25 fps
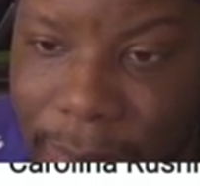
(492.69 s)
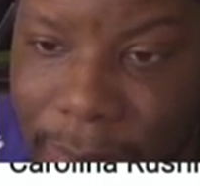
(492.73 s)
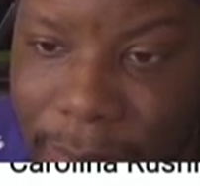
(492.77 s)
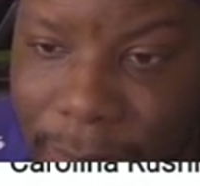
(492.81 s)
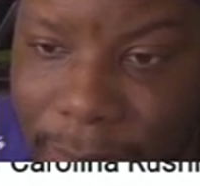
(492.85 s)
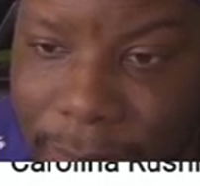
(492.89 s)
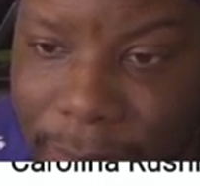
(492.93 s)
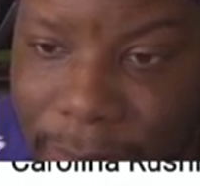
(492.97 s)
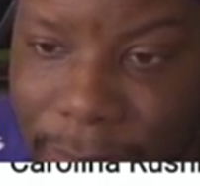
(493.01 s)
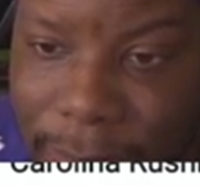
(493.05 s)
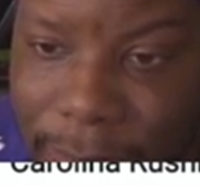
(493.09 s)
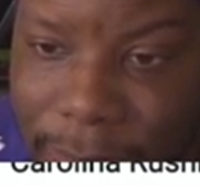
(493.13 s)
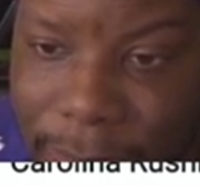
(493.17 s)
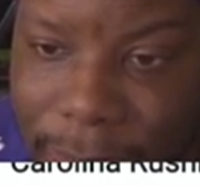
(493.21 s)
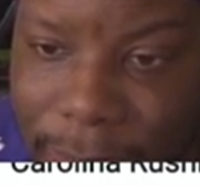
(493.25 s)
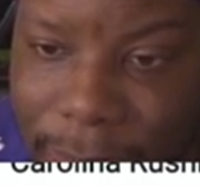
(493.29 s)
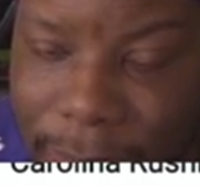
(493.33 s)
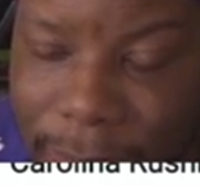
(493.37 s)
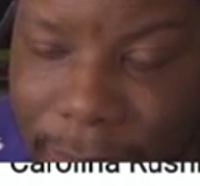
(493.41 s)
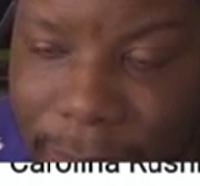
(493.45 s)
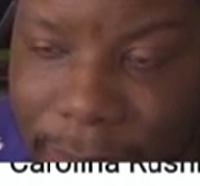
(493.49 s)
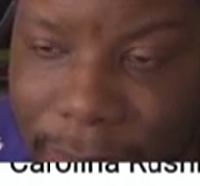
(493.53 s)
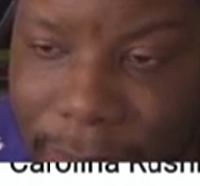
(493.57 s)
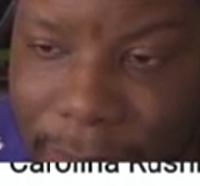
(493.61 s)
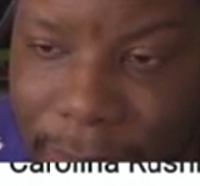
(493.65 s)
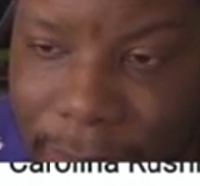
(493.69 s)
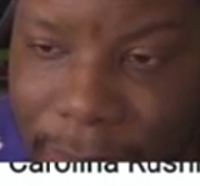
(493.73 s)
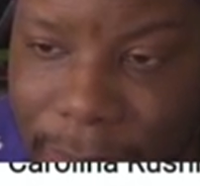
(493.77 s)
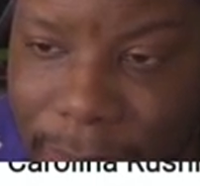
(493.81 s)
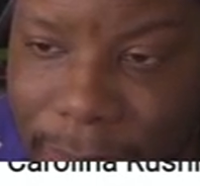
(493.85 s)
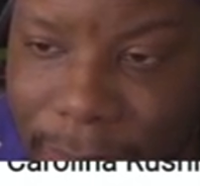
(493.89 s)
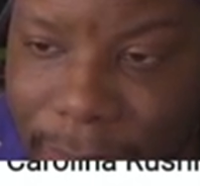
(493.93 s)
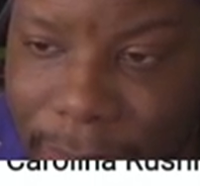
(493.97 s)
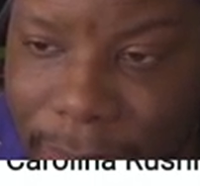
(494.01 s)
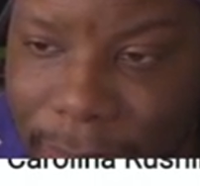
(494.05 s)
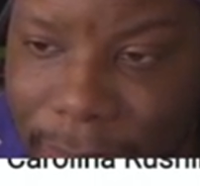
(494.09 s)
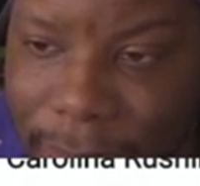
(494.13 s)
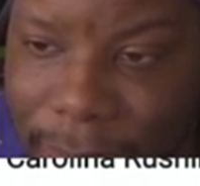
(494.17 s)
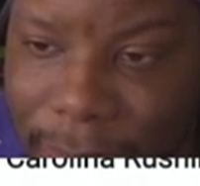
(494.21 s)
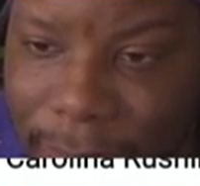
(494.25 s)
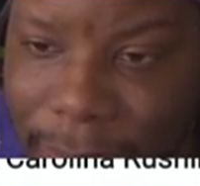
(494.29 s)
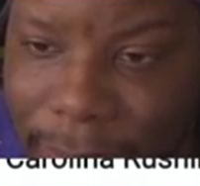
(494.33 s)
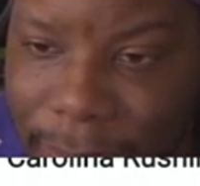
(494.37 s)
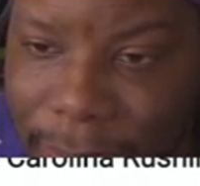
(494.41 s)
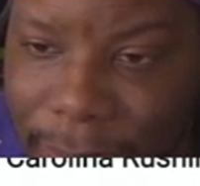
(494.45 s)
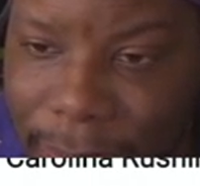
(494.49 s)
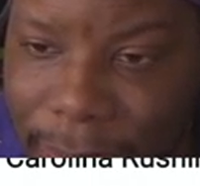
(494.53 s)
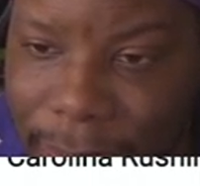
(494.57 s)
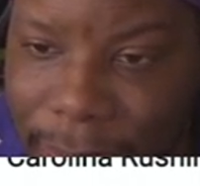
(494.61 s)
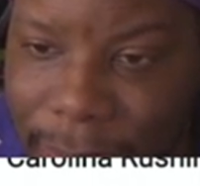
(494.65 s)

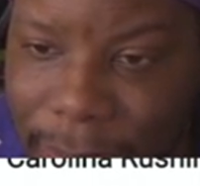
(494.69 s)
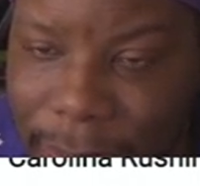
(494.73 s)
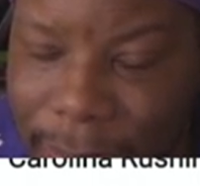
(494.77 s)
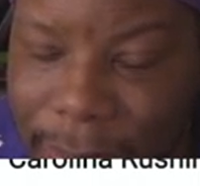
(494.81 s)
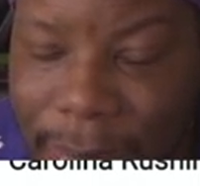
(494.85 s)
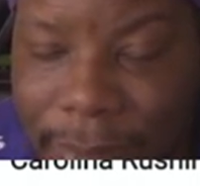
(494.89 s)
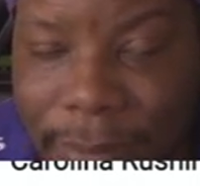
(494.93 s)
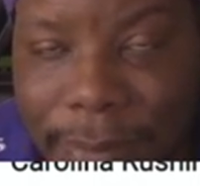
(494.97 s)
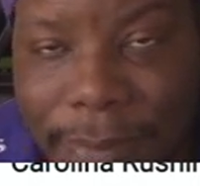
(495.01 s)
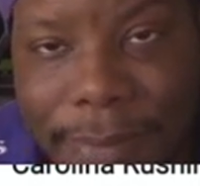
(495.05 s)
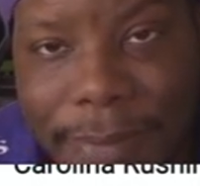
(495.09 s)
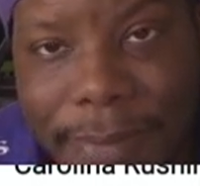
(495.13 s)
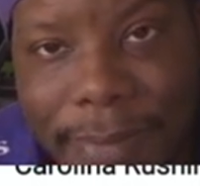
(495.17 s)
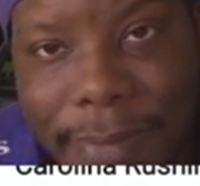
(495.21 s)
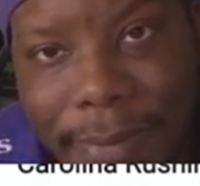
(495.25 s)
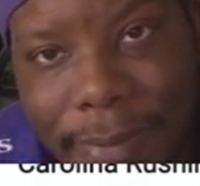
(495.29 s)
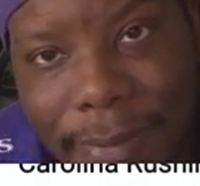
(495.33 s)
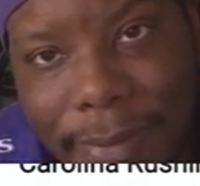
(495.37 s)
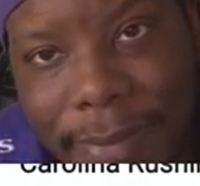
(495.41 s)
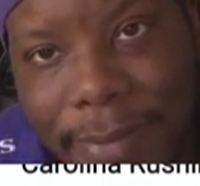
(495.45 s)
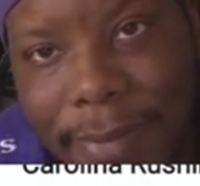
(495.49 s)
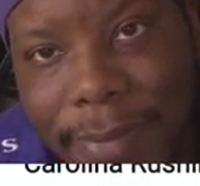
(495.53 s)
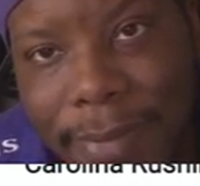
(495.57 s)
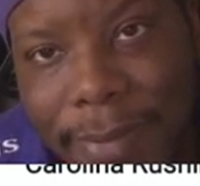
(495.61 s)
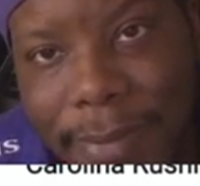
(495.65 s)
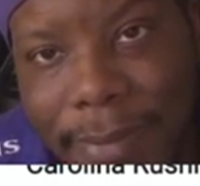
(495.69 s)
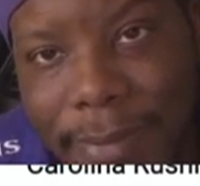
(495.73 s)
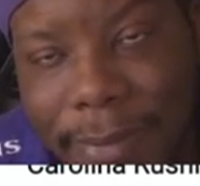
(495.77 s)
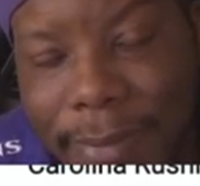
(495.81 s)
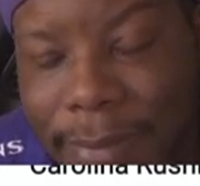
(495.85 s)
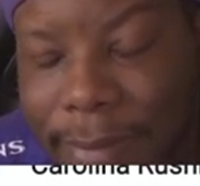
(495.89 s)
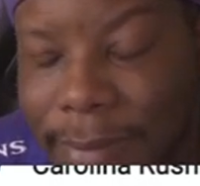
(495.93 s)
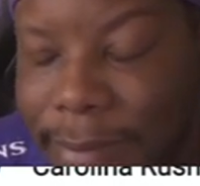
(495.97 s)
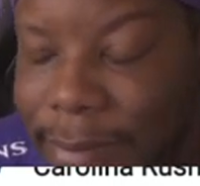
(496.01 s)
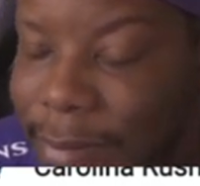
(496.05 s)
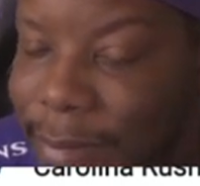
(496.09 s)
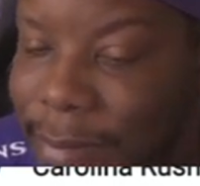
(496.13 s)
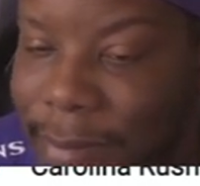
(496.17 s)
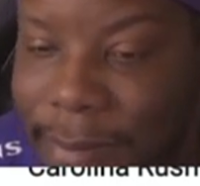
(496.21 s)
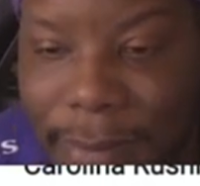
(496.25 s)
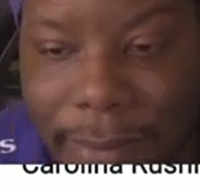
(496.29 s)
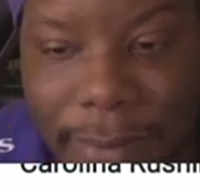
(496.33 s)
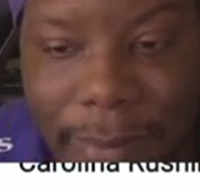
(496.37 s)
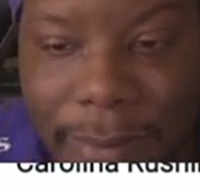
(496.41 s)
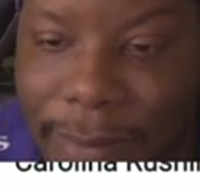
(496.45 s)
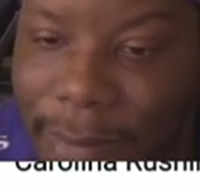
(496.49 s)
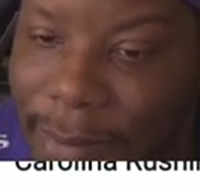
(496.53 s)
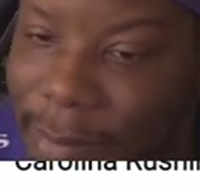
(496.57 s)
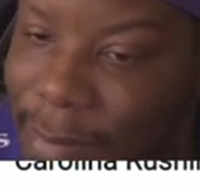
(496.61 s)
No one is speaking in this clip.